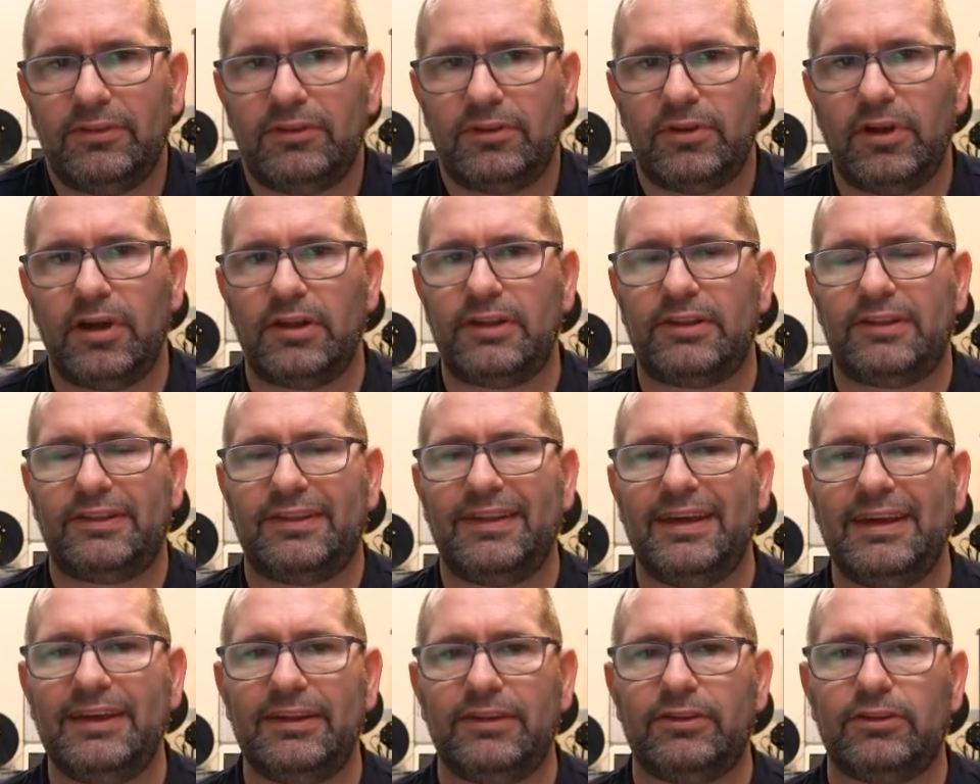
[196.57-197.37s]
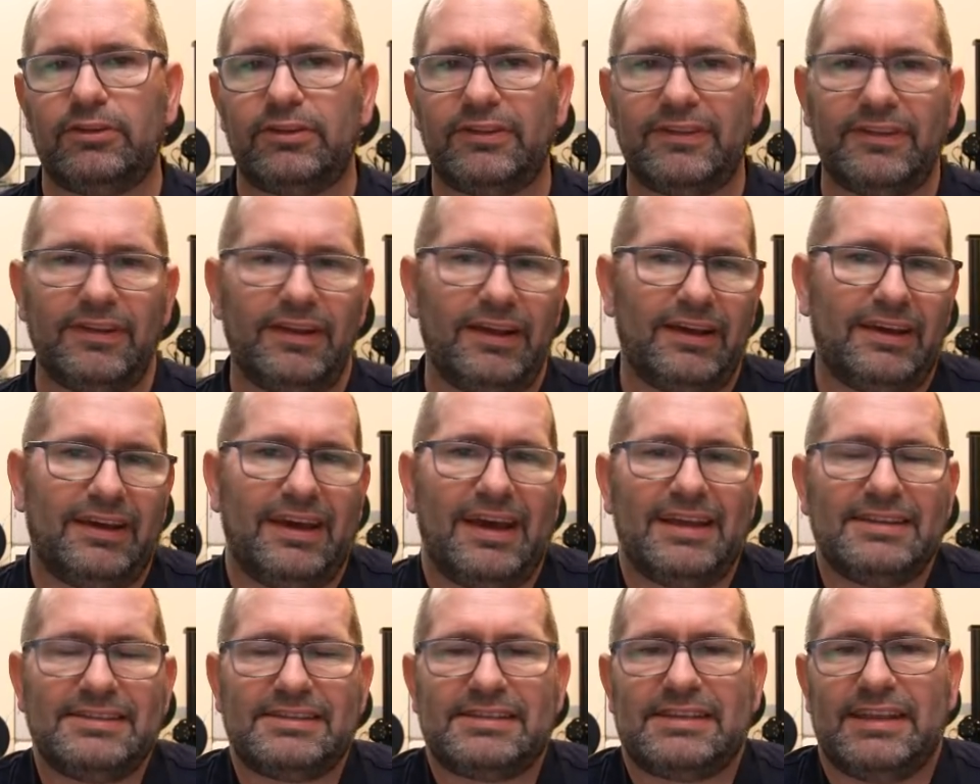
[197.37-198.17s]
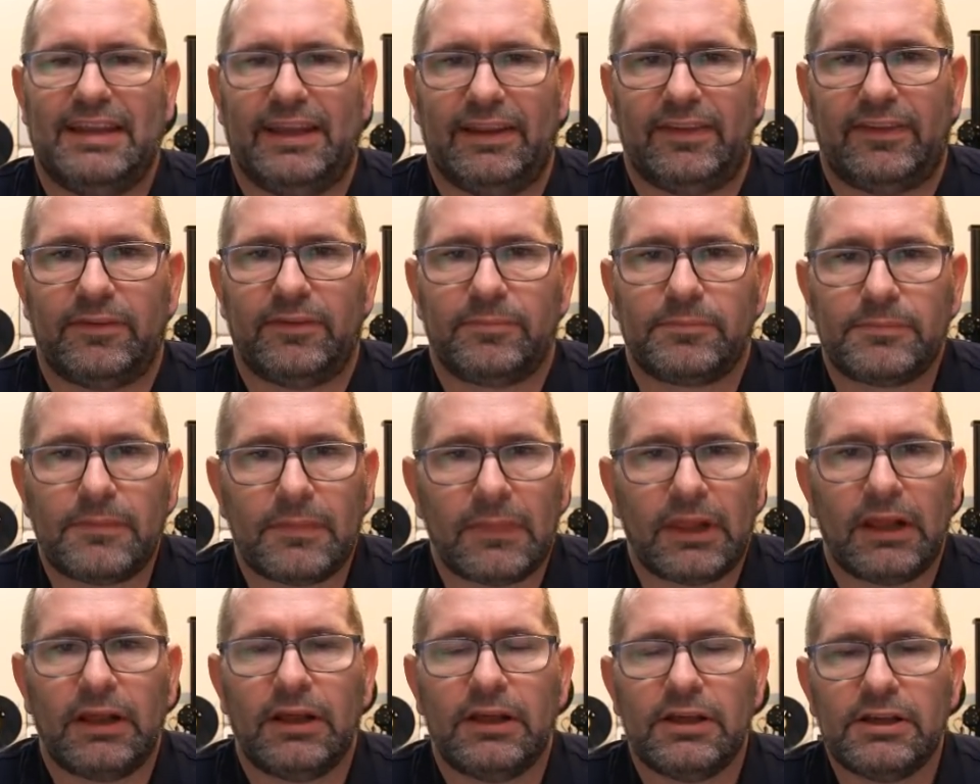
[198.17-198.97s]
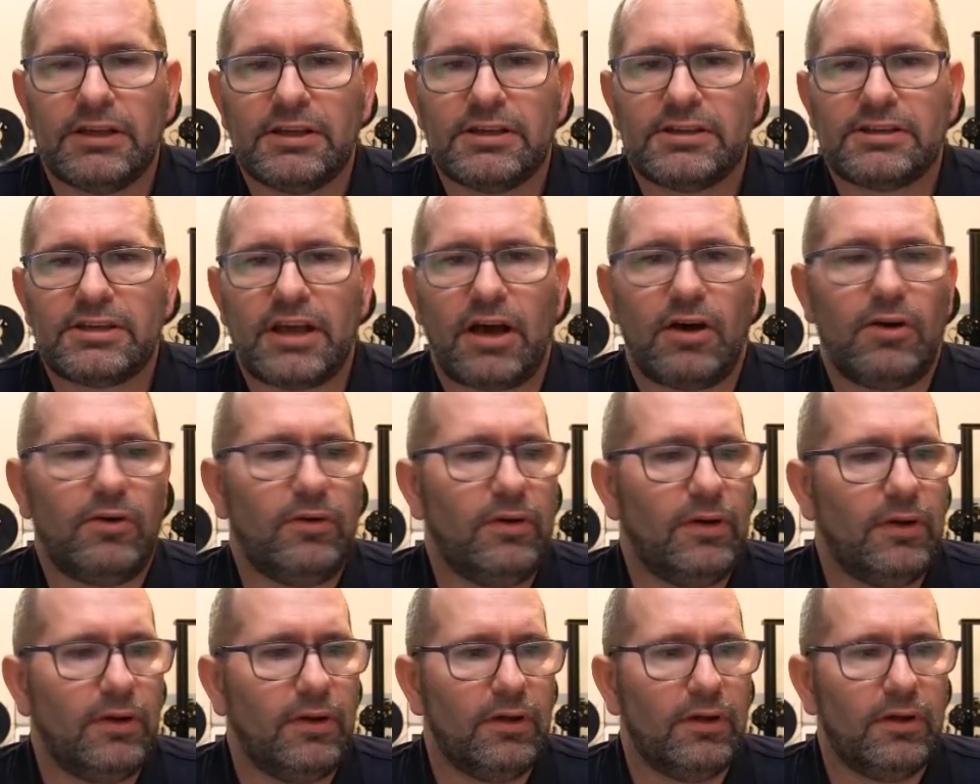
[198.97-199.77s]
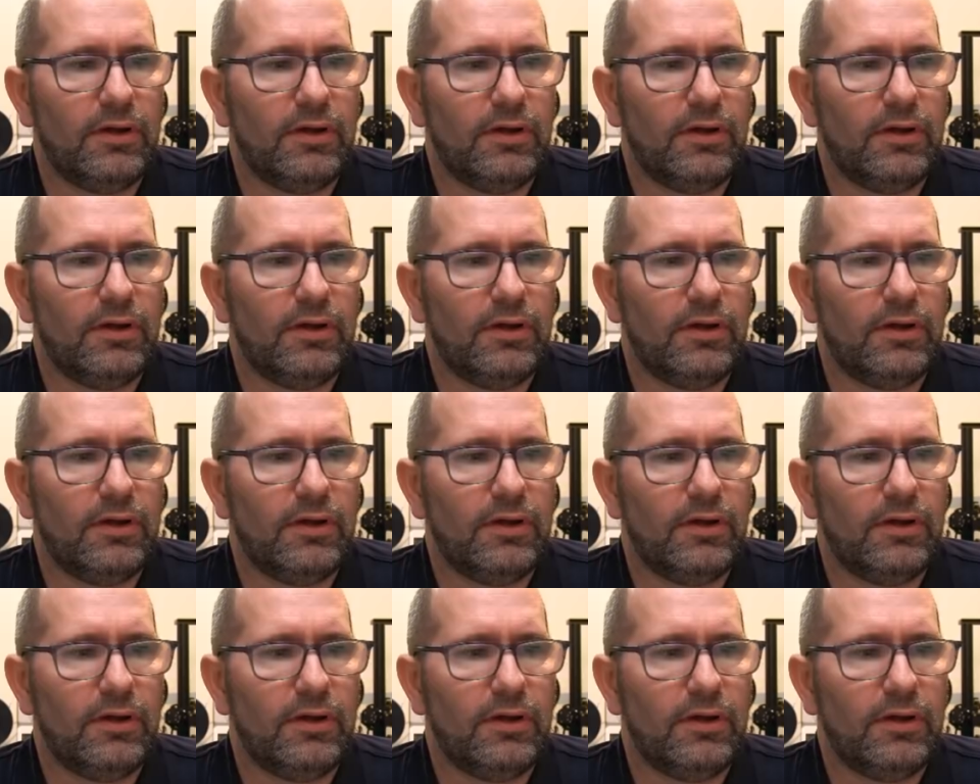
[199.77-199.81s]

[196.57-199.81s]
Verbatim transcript: does things against it. So